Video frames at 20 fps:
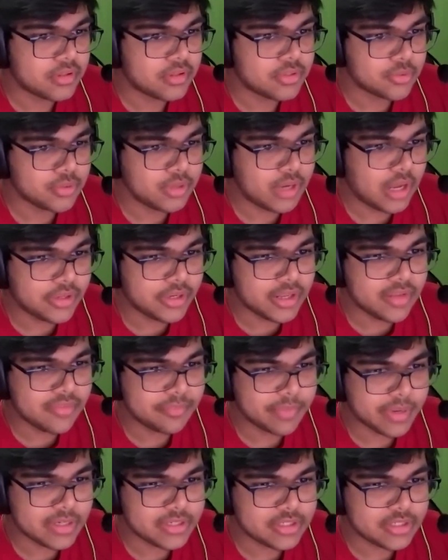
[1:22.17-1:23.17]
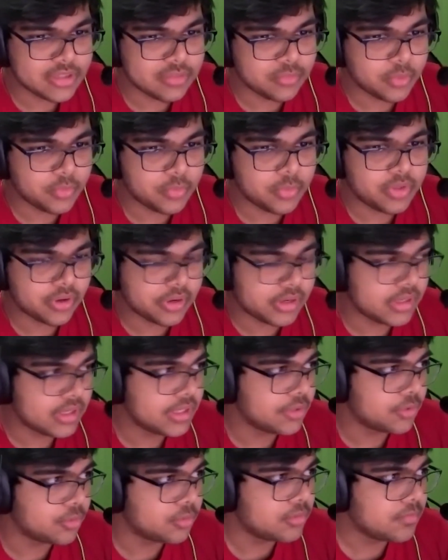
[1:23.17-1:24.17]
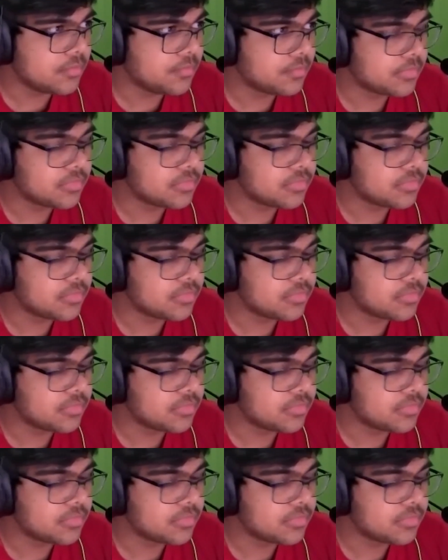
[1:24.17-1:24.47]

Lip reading: So now that I've mentioned what we currently do,